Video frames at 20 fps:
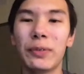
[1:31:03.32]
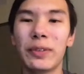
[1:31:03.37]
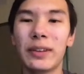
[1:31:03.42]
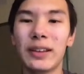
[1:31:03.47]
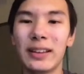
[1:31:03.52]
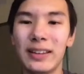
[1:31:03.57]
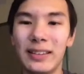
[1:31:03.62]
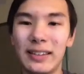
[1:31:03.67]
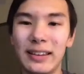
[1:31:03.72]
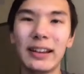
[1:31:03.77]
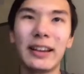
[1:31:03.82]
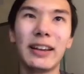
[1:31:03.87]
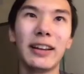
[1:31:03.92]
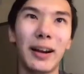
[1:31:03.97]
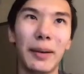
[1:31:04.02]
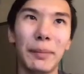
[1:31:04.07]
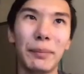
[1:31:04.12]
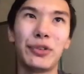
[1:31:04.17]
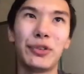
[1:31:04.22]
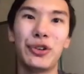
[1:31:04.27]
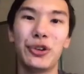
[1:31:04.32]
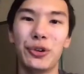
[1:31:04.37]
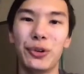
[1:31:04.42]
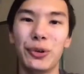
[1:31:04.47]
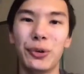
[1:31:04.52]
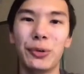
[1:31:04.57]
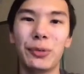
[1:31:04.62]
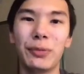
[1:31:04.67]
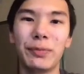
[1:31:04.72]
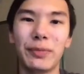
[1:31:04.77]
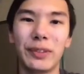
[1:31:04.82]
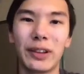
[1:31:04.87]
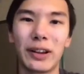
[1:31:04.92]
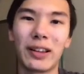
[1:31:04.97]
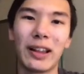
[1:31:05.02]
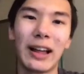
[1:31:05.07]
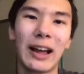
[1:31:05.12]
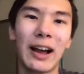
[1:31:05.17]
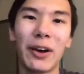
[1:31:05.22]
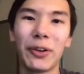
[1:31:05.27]
sync it up to the
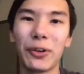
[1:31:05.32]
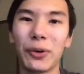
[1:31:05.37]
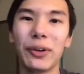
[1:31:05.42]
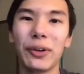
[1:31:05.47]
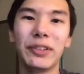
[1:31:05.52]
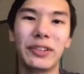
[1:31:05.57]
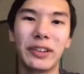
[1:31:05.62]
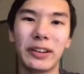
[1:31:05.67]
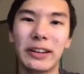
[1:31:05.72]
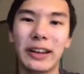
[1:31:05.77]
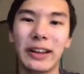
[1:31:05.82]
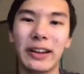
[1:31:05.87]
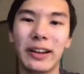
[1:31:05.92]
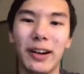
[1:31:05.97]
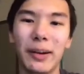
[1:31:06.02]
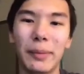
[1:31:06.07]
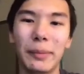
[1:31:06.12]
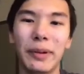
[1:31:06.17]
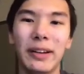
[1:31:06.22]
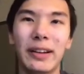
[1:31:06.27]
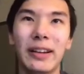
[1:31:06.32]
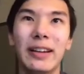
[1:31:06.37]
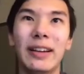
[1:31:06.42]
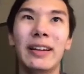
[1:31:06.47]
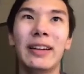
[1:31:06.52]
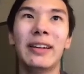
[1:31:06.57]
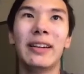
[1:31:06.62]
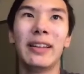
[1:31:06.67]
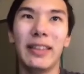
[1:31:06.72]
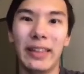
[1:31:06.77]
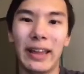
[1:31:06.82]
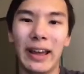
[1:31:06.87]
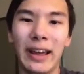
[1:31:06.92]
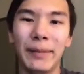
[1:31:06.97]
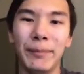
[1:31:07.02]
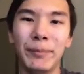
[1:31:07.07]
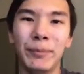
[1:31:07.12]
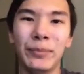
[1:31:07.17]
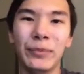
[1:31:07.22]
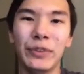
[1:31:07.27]
cloud or into GitHub,
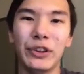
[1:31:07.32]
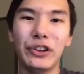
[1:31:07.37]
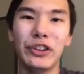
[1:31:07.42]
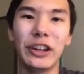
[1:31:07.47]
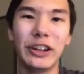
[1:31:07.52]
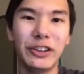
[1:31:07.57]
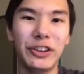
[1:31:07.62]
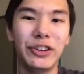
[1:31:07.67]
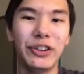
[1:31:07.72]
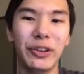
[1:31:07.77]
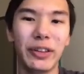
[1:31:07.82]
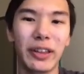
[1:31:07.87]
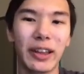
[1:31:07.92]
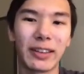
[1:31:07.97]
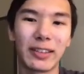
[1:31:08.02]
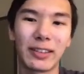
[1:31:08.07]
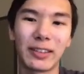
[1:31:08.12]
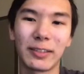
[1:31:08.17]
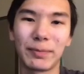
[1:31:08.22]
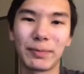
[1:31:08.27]
then you need to do this.